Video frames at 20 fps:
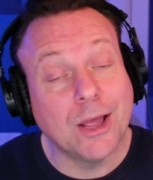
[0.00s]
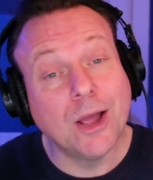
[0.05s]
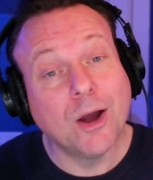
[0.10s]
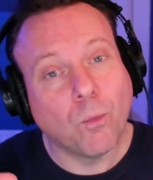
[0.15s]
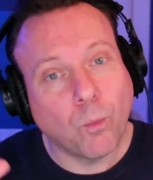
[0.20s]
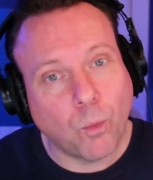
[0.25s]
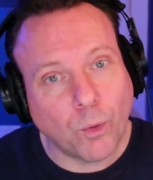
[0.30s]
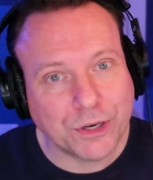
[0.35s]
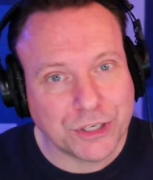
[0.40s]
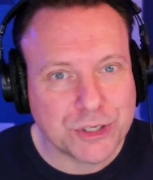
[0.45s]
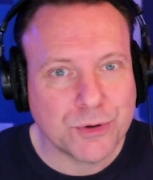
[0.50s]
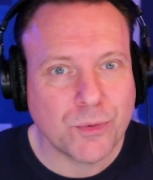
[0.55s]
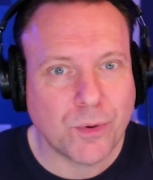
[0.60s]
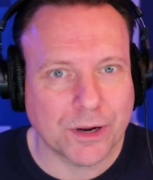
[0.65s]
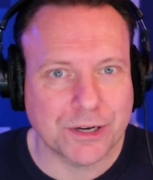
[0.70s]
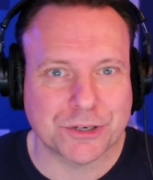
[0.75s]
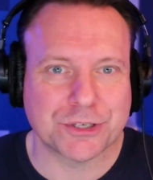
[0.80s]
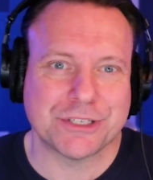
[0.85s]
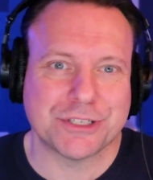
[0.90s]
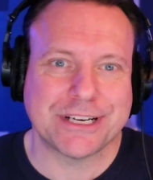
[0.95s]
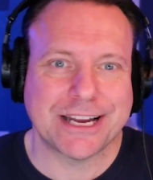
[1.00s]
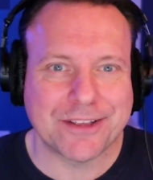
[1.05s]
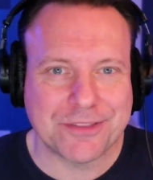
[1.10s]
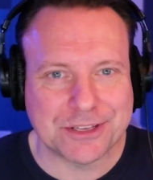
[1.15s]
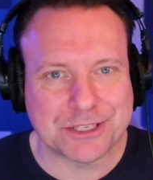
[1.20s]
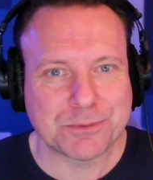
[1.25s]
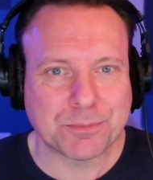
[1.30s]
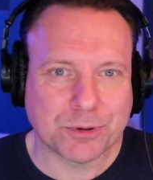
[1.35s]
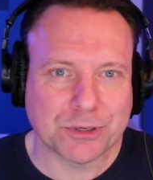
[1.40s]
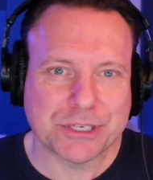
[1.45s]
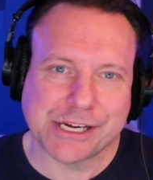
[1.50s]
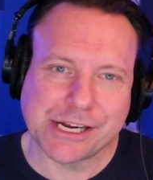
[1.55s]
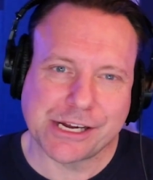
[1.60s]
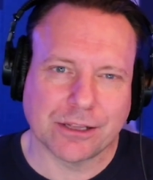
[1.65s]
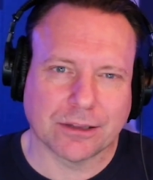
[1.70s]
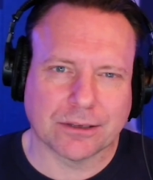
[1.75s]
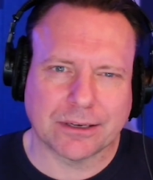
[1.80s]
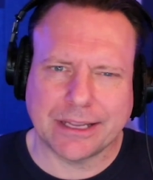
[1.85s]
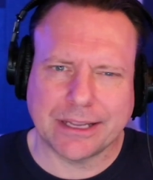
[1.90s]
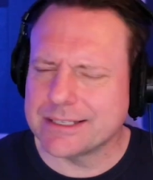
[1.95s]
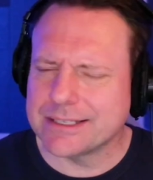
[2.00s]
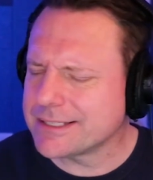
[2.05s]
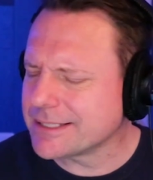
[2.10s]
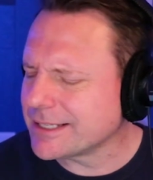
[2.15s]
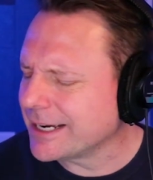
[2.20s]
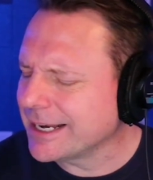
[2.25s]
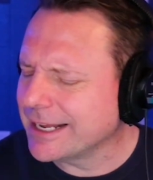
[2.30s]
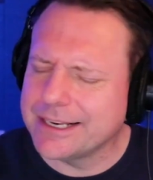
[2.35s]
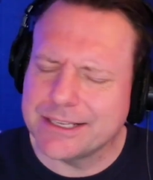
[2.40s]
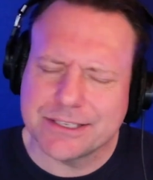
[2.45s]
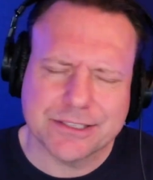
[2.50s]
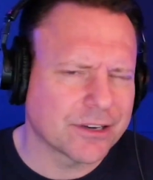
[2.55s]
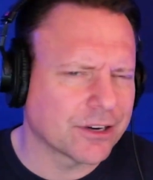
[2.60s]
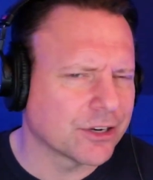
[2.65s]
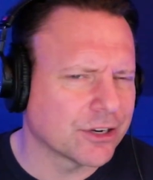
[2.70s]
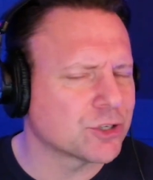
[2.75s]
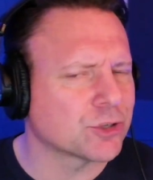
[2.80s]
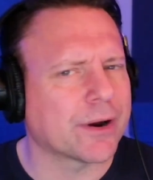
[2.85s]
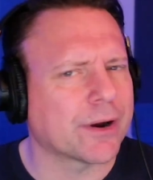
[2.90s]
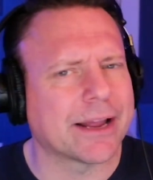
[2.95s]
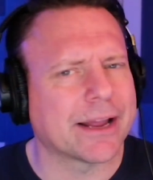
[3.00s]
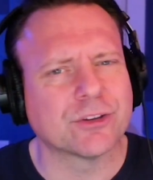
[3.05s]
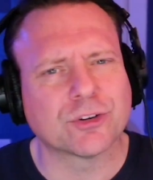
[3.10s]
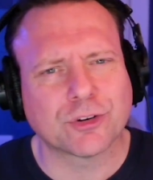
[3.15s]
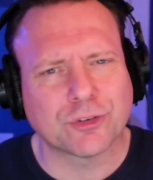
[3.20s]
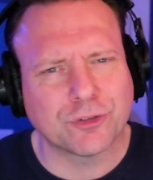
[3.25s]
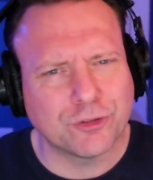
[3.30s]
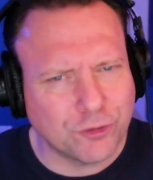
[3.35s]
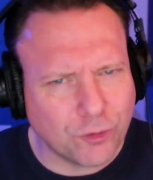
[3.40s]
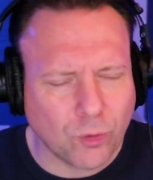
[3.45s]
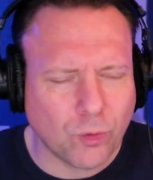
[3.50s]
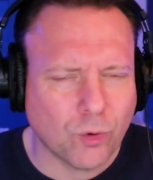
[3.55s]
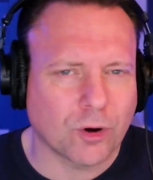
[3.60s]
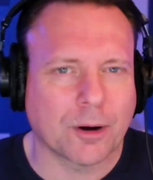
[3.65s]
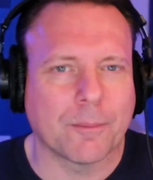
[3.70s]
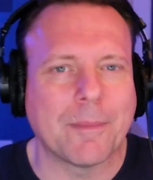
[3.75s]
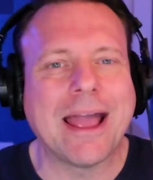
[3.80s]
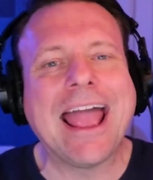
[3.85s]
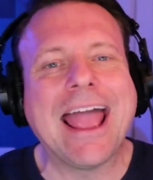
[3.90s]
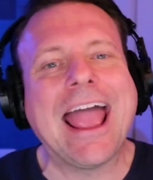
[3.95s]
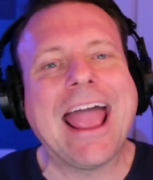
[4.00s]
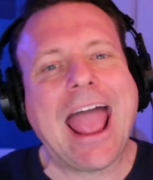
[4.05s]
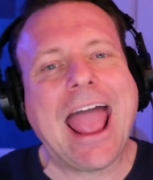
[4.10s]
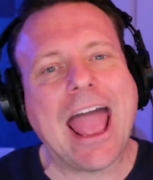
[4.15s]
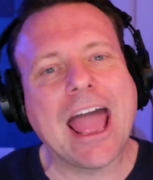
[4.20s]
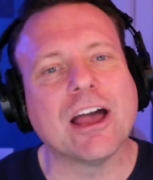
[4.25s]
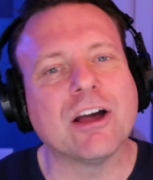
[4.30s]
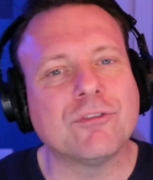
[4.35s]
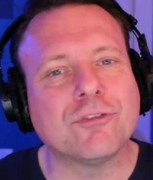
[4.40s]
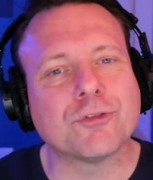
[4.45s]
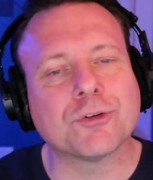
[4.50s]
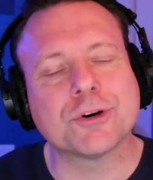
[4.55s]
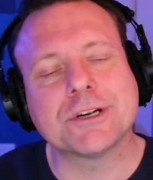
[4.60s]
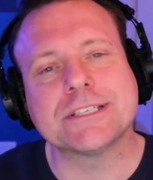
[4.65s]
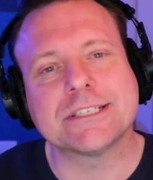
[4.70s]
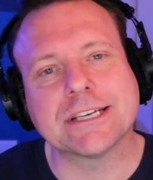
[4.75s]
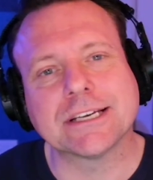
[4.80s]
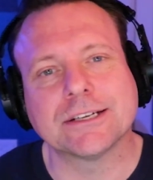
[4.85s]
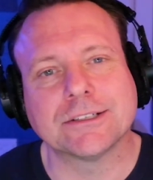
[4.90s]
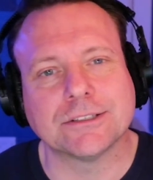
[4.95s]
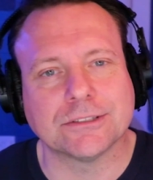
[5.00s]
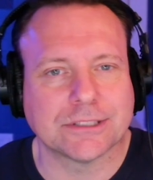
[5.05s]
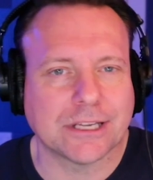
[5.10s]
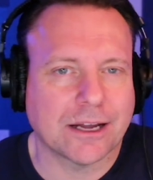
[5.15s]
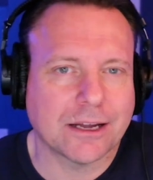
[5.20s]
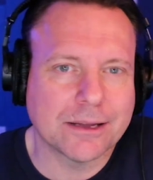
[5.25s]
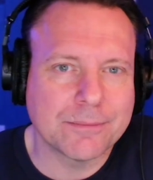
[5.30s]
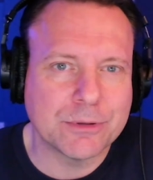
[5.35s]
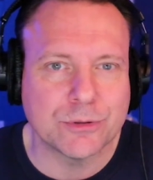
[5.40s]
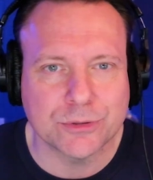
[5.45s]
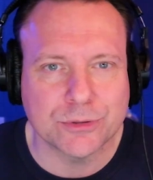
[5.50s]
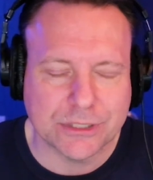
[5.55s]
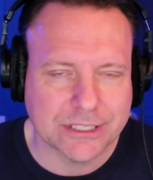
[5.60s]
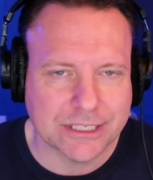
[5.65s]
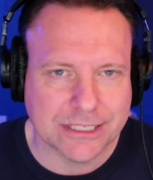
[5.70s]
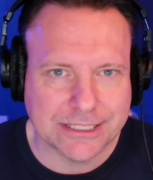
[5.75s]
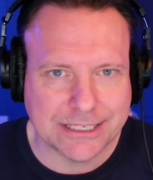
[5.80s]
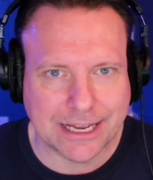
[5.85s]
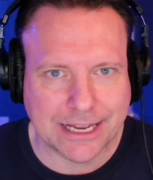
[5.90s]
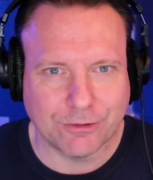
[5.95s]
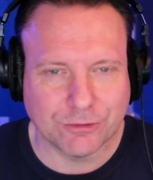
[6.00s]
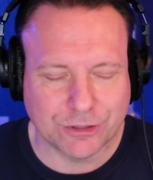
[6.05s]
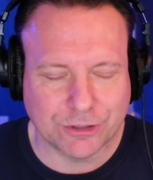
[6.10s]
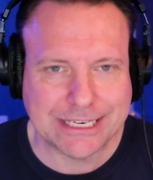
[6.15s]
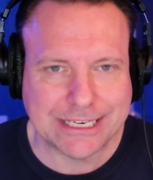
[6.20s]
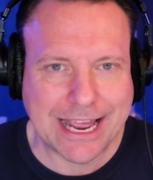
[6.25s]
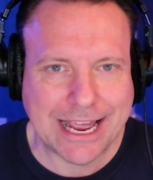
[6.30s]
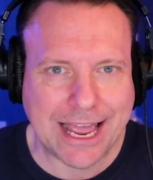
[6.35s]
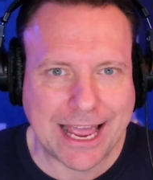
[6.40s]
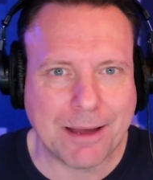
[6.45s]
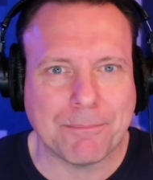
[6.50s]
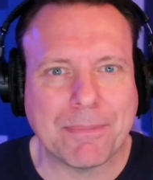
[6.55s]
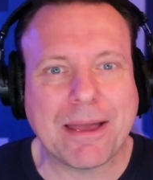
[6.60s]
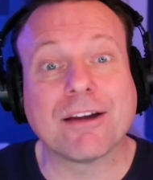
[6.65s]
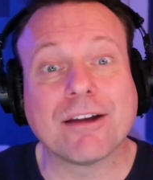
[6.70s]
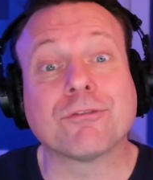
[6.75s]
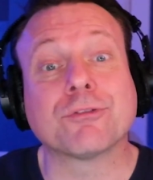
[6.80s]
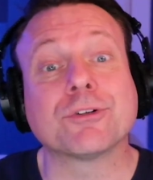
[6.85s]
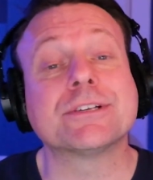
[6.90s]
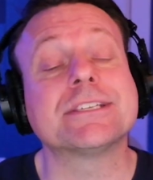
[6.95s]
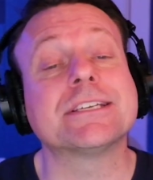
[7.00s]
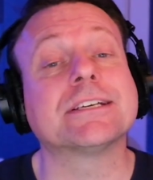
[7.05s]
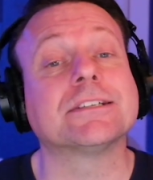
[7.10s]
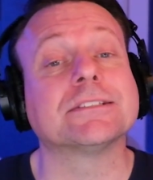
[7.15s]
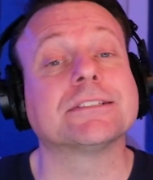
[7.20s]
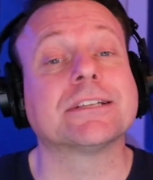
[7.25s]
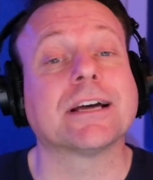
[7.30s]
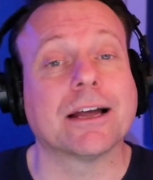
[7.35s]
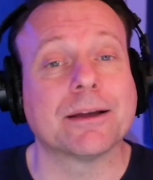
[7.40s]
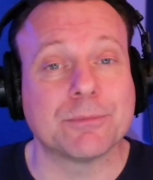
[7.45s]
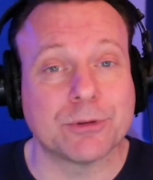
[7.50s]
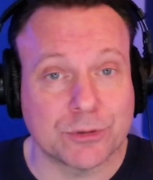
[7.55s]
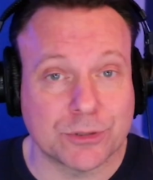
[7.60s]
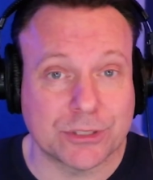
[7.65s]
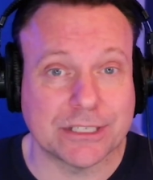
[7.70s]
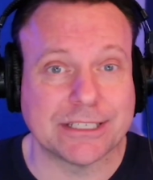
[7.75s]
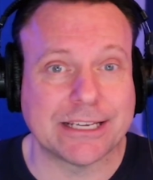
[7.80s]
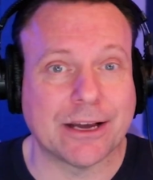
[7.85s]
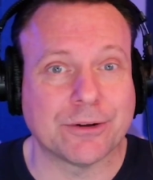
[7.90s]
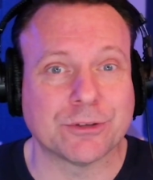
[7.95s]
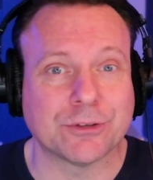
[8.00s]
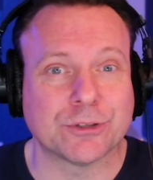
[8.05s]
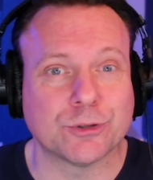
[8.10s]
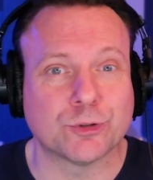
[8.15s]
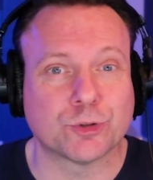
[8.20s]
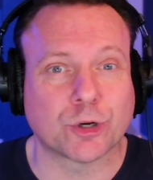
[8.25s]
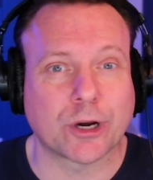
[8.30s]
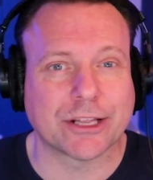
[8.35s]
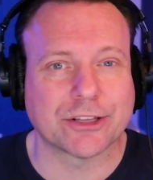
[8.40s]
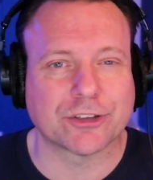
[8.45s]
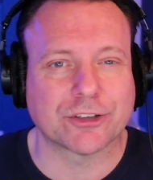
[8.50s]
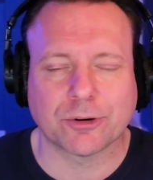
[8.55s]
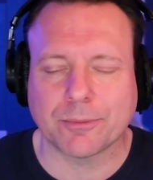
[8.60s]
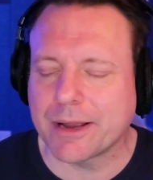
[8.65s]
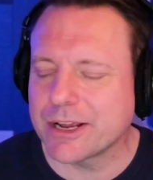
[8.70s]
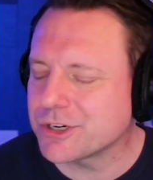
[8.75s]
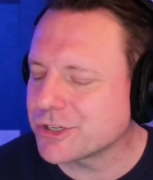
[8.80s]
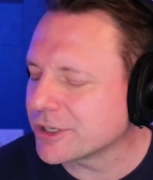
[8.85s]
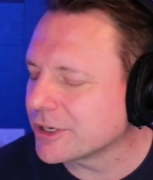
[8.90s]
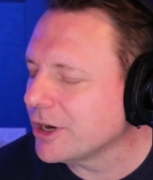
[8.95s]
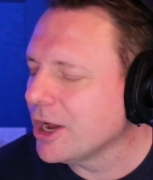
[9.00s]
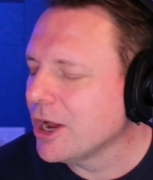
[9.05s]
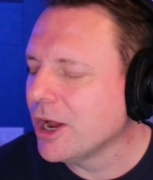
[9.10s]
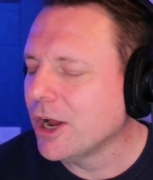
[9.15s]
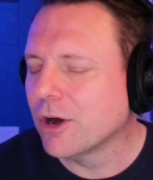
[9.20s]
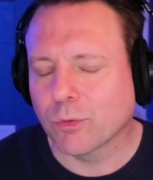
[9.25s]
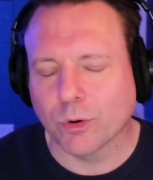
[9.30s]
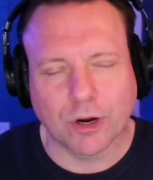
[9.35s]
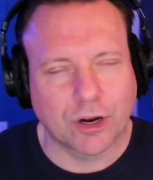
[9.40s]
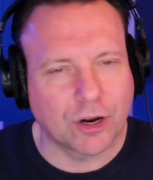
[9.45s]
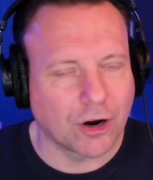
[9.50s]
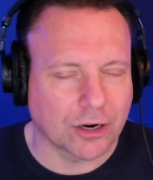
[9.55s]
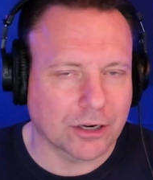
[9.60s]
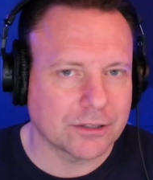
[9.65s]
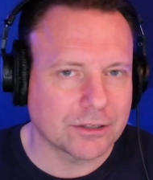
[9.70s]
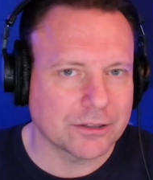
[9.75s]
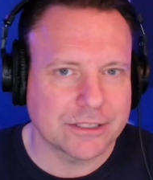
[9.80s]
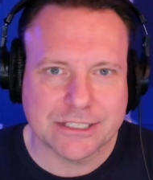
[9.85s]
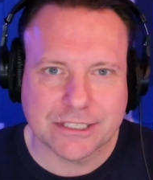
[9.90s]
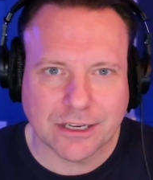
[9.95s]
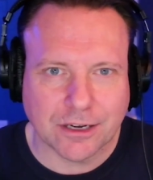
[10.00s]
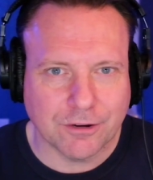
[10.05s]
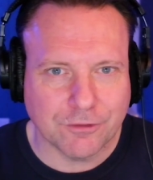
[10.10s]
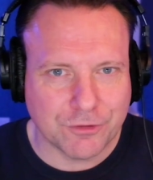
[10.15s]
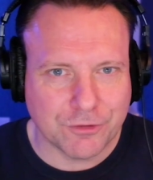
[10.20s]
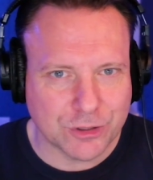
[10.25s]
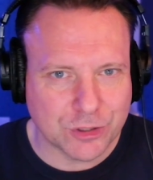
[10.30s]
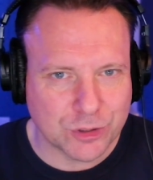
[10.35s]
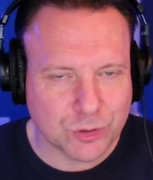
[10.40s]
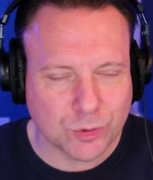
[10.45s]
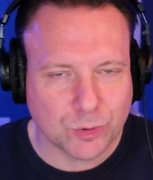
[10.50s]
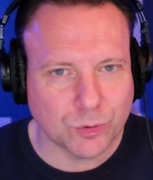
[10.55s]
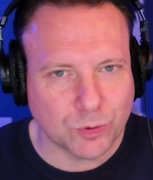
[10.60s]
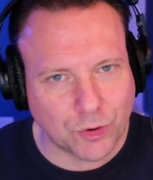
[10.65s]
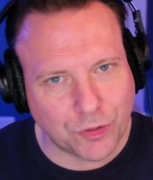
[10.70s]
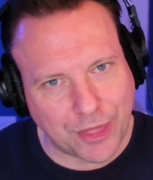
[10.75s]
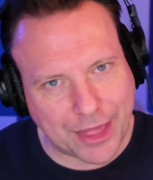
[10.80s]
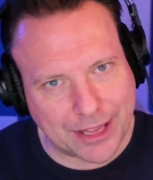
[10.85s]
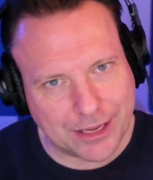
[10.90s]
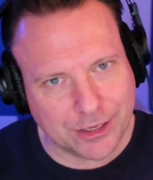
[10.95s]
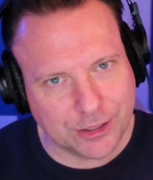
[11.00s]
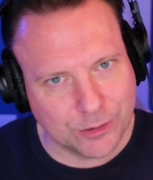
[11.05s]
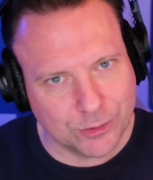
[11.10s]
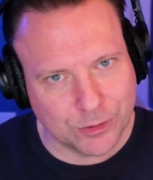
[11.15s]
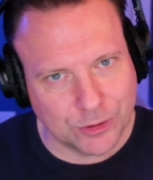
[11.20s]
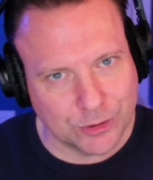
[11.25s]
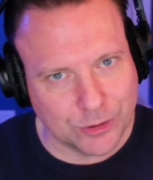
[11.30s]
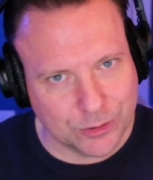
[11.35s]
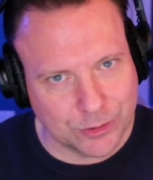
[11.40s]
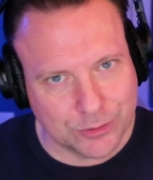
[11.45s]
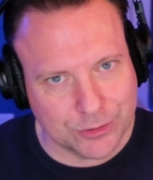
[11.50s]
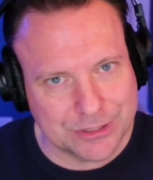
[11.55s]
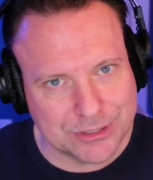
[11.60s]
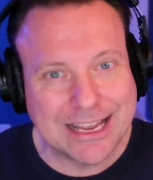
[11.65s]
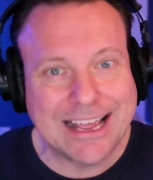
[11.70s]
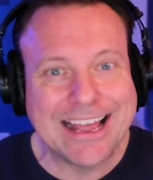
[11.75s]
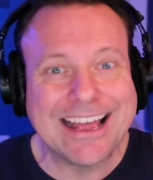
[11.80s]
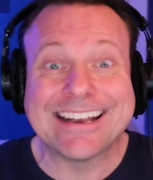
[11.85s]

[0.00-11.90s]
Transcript: once you understand this particular insight, it is going to transform every single time you sit down to tap, every single time you sit down to do transformation, regardless of the tool that you use.